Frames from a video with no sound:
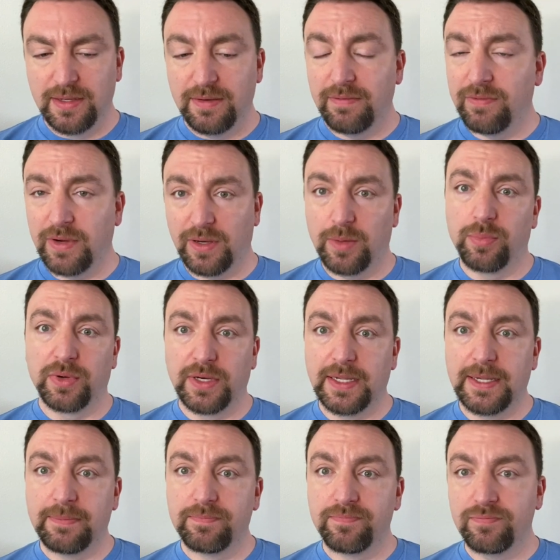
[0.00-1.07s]
very
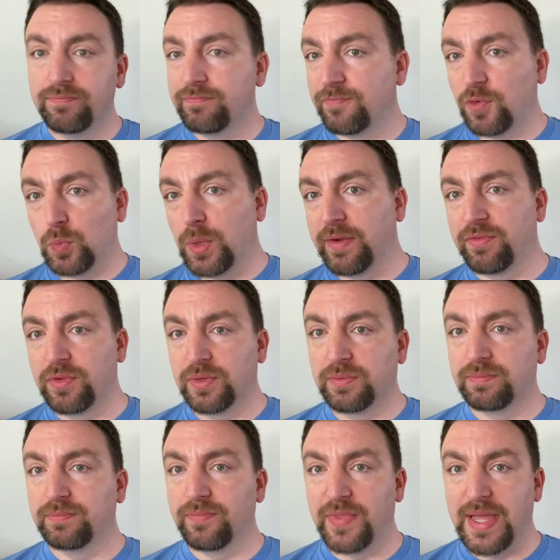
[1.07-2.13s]
pretty for whatever
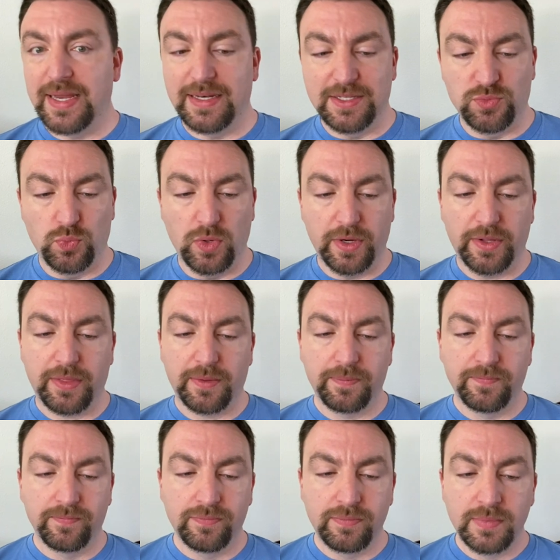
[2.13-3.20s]
that is worth.
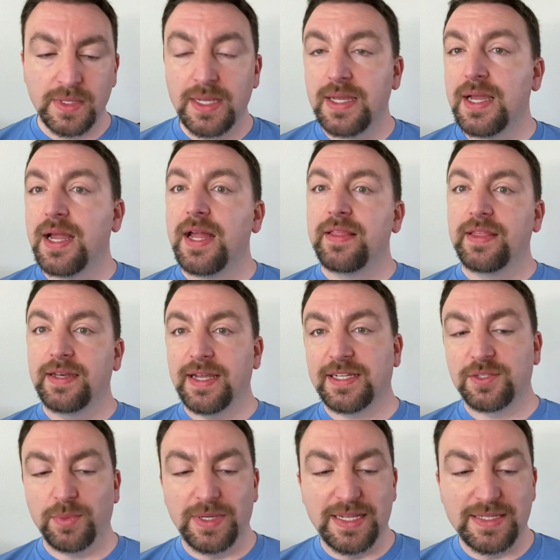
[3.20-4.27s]
The
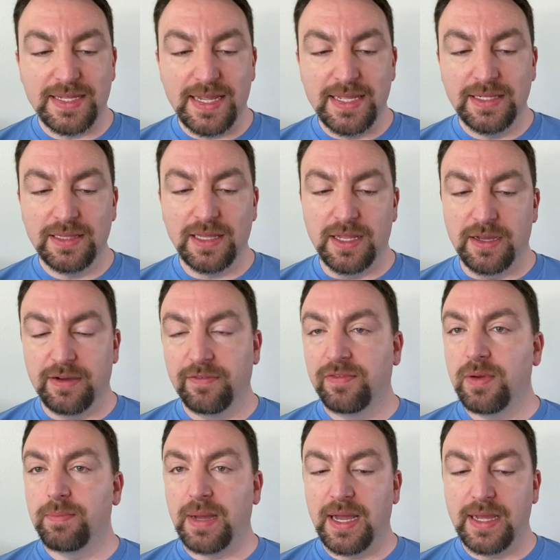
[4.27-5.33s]
next one is In Love
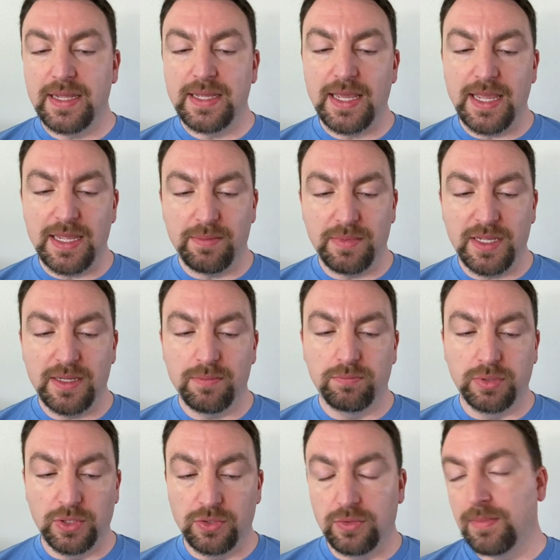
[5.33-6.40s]
by Amy
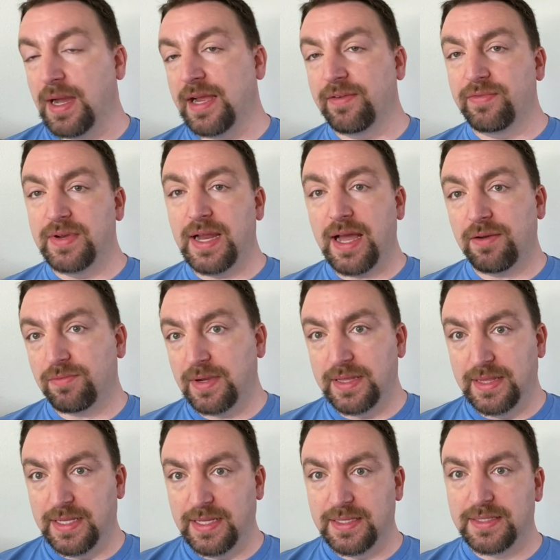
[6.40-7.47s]
Bloom. I have not read
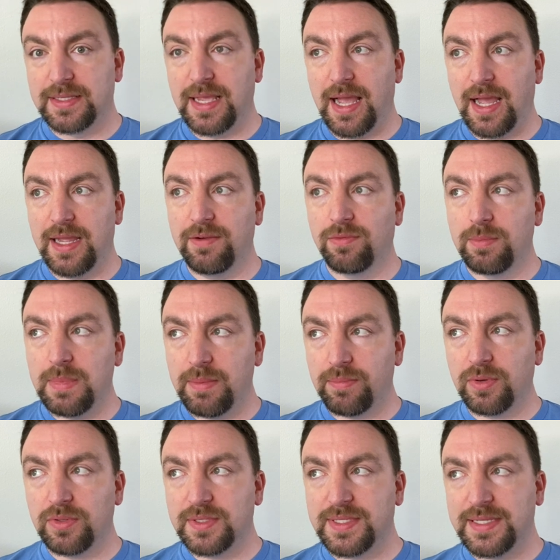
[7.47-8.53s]
this. I
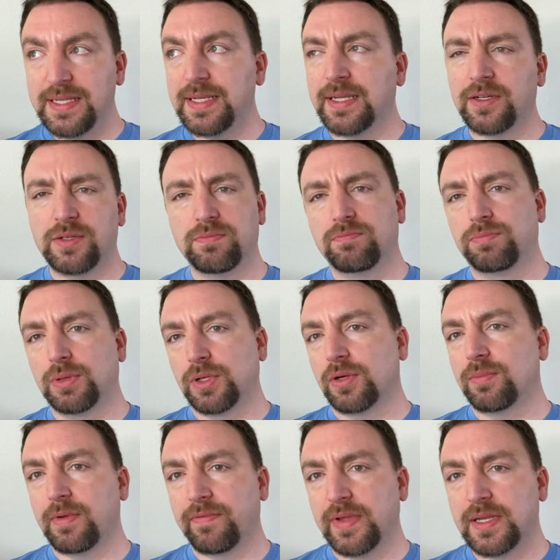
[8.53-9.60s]
remember seeing a
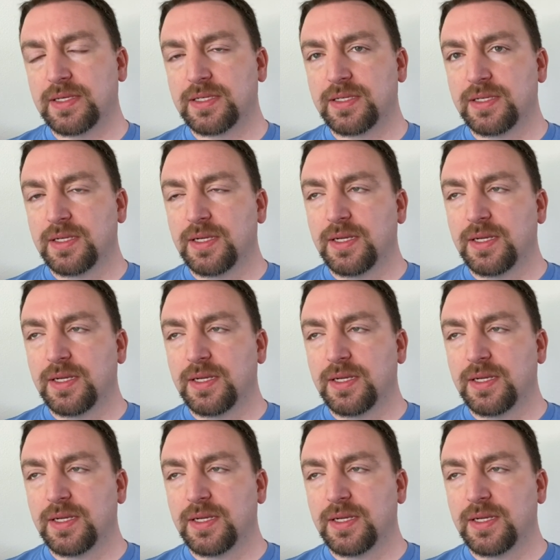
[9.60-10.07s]
blurb of it